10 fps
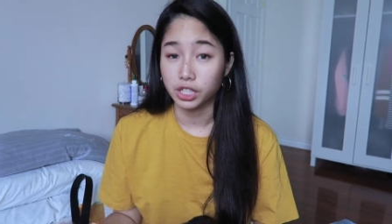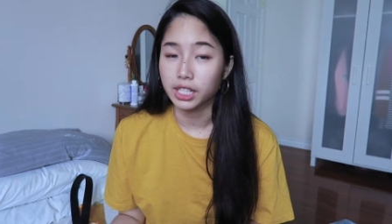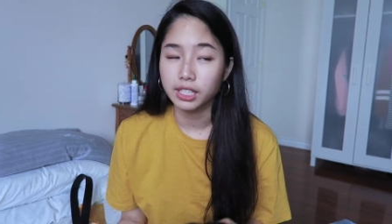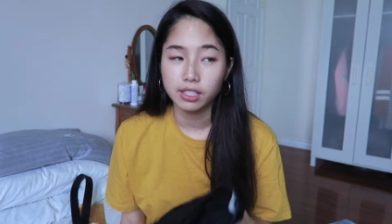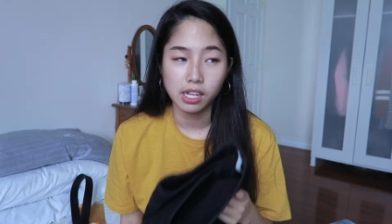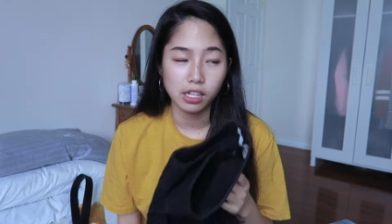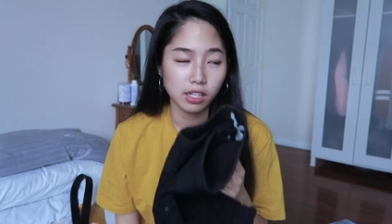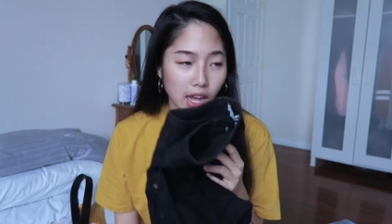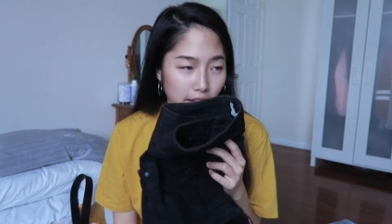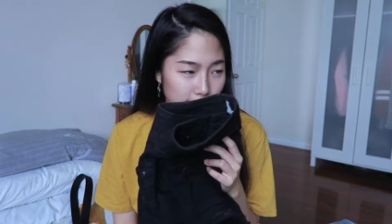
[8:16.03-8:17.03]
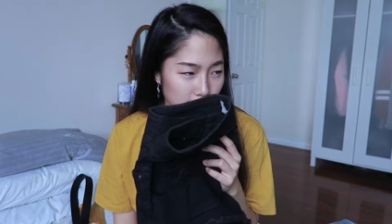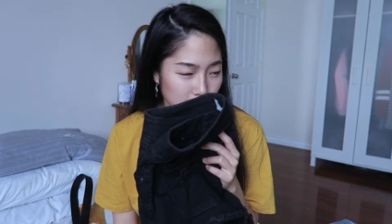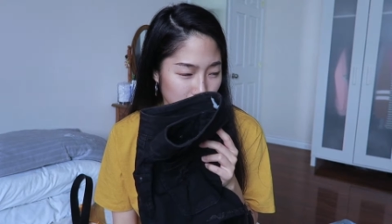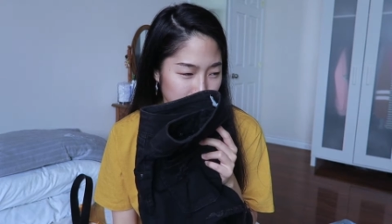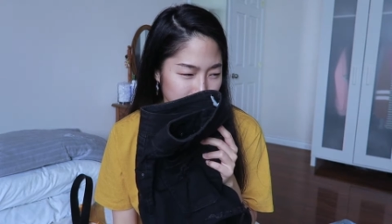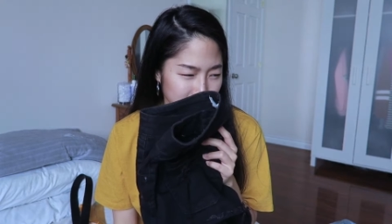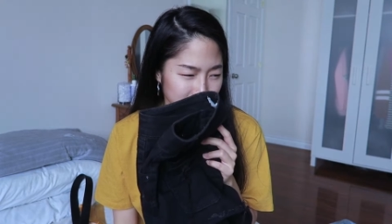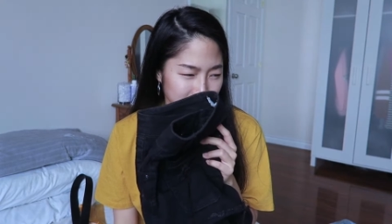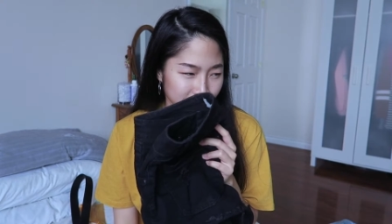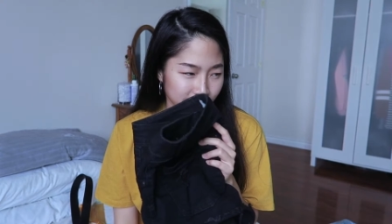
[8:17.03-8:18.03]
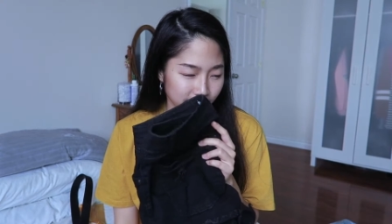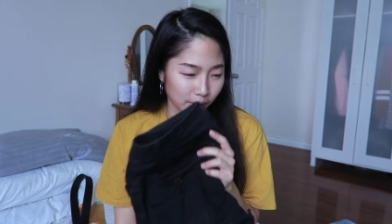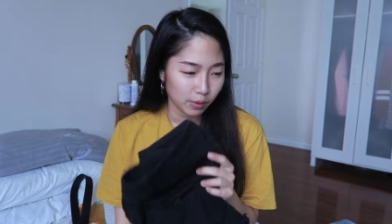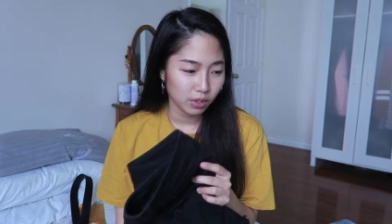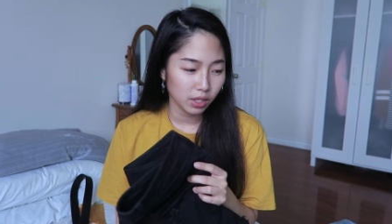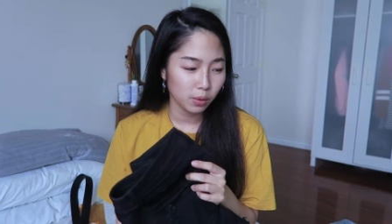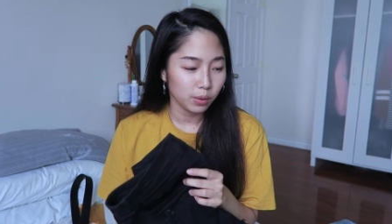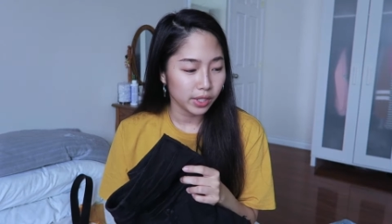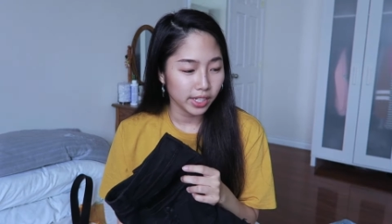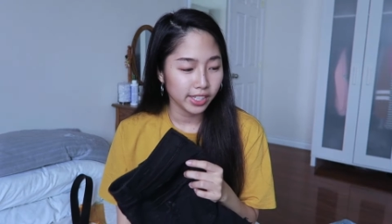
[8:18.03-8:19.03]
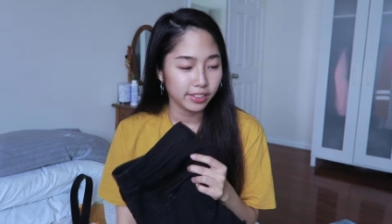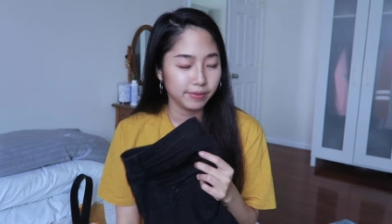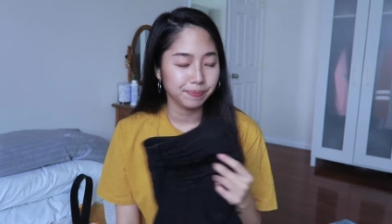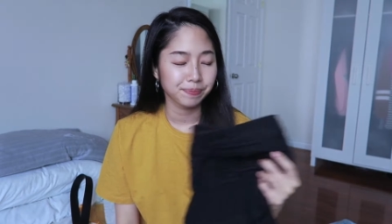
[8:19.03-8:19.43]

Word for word: jeans tend to have this like really weird,